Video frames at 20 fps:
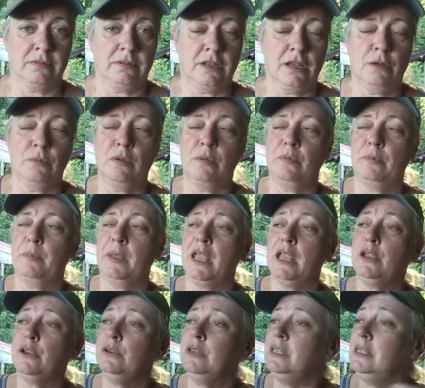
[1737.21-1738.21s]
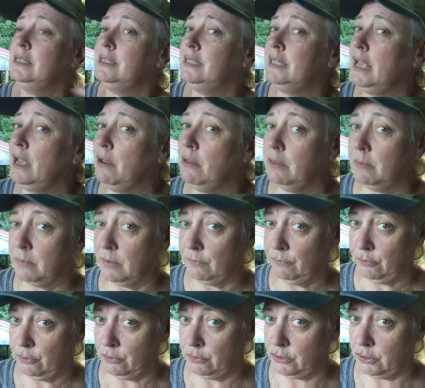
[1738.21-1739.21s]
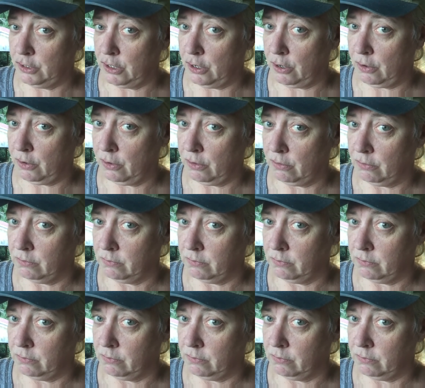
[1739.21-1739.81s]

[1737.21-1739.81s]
now remember, Baker didn't sell them the first year.